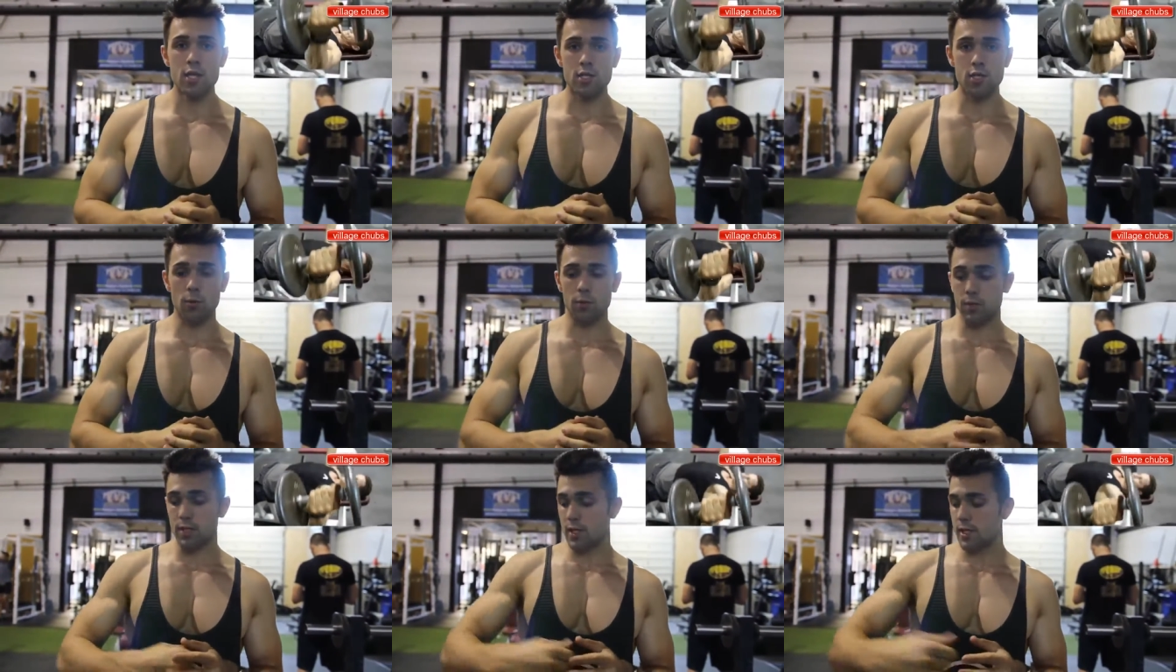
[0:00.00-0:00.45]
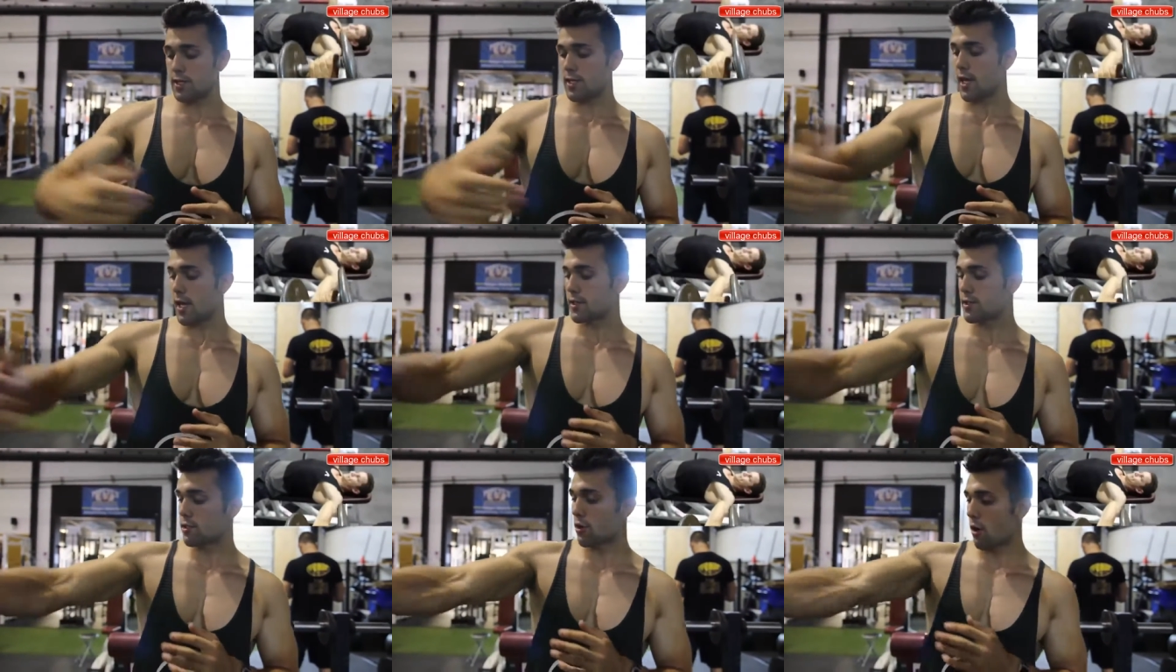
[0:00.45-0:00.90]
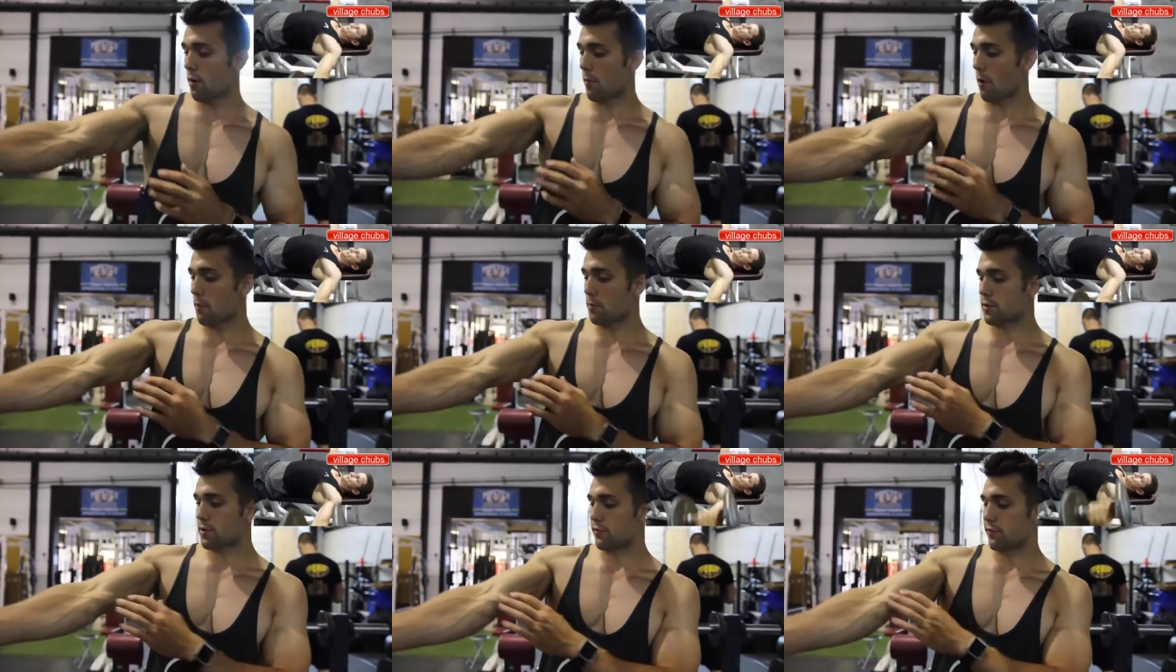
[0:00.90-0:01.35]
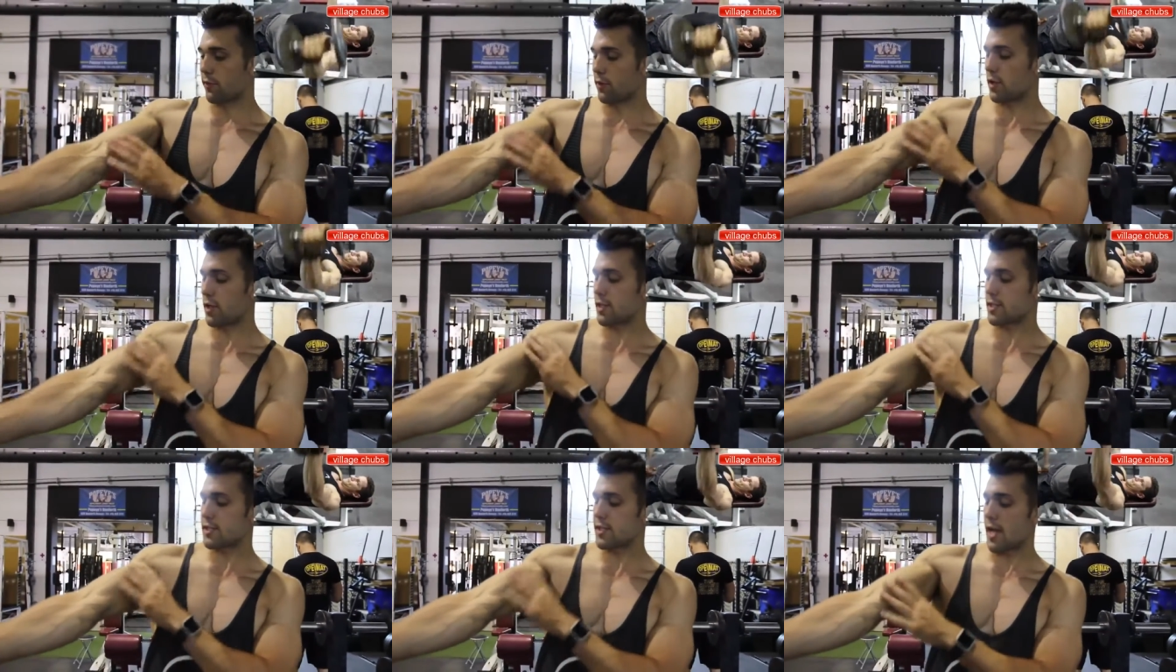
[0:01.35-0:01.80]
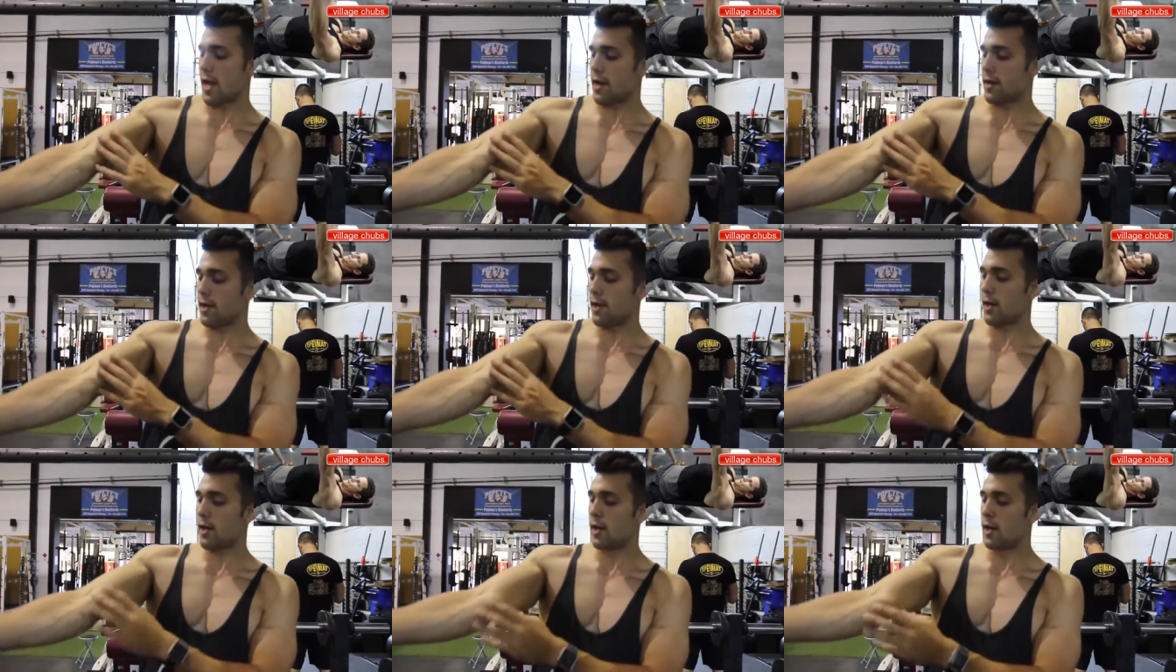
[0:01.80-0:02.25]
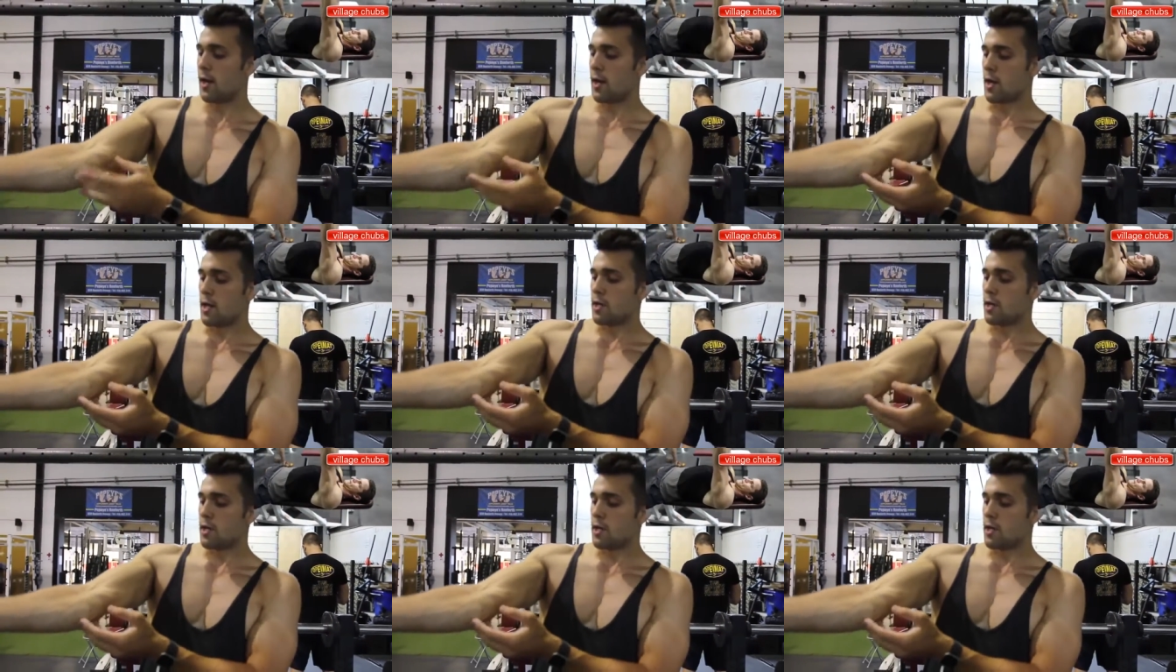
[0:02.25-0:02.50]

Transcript: So with these, he has his arm almost fully extended,